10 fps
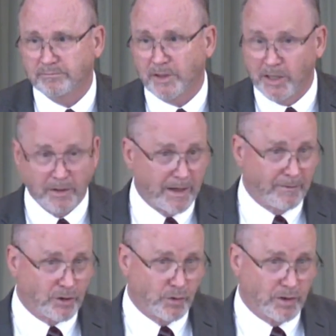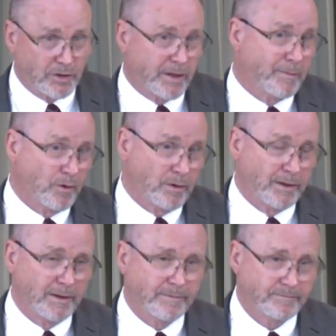And he'll give it to us
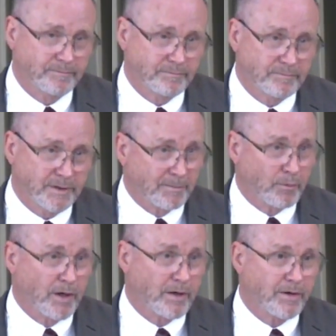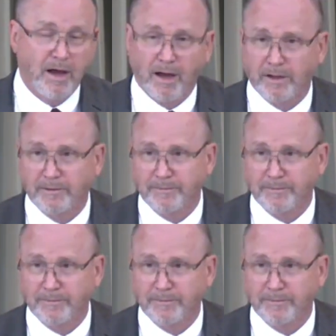liberally and abradeth not.